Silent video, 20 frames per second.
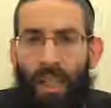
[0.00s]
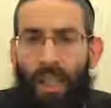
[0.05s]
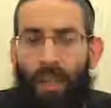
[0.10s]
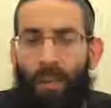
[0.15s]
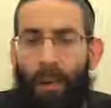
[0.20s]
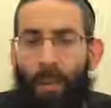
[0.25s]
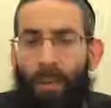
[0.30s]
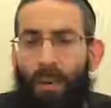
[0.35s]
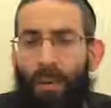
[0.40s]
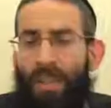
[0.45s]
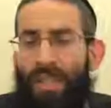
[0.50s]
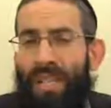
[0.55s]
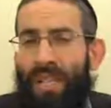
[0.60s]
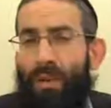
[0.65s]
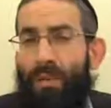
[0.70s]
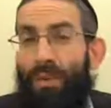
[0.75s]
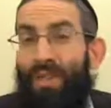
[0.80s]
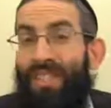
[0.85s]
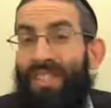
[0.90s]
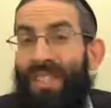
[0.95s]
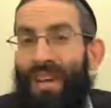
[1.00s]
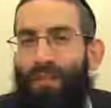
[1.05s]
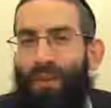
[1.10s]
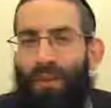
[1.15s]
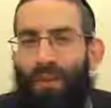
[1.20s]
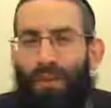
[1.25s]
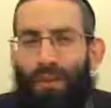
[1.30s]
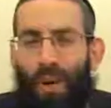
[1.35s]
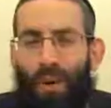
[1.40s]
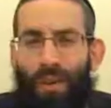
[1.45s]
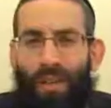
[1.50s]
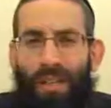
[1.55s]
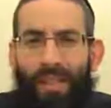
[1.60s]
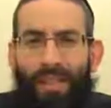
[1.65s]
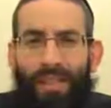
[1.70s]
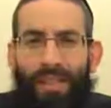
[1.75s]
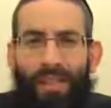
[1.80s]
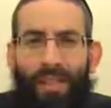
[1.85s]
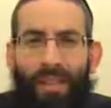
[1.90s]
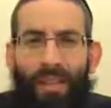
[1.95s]
The Gemara proceeded with several
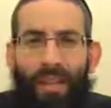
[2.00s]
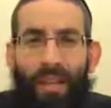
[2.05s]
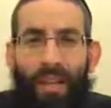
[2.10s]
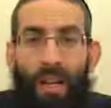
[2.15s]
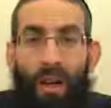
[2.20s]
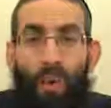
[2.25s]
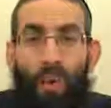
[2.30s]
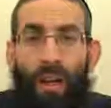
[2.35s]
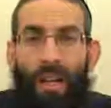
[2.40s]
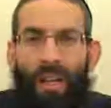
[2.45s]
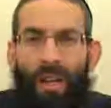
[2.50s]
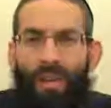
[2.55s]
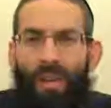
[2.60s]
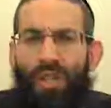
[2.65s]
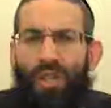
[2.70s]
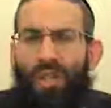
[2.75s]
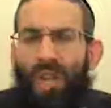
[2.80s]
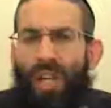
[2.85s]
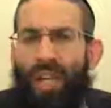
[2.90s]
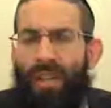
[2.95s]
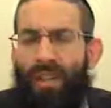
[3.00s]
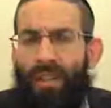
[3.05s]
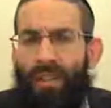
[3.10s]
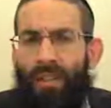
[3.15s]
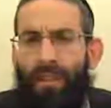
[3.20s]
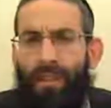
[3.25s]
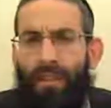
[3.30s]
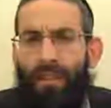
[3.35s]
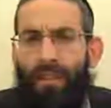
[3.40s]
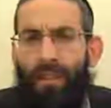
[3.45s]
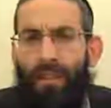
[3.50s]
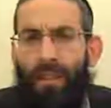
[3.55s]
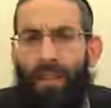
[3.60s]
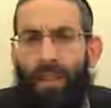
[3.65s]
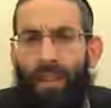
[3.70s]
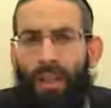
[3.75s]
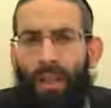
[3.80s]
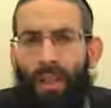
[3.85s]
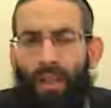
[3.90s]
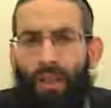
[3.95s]
stories where there was Zeicha
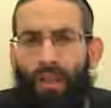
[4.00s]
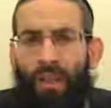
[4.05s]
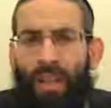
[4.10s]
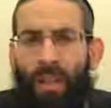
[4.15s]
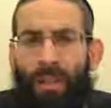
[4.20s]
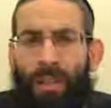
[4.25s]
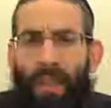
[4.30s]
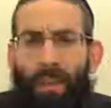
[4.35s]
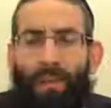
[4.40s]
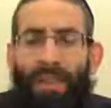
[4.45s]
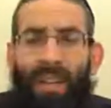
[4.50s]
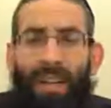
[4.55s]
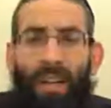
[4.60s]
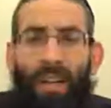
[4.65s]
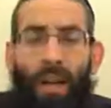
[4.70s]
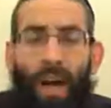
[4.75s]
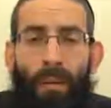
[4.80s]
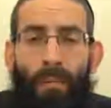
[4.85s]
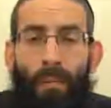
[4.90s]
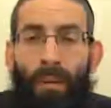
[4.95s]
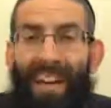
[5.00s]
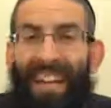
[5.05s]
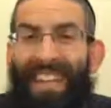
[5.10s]
to the Talmid Chacham on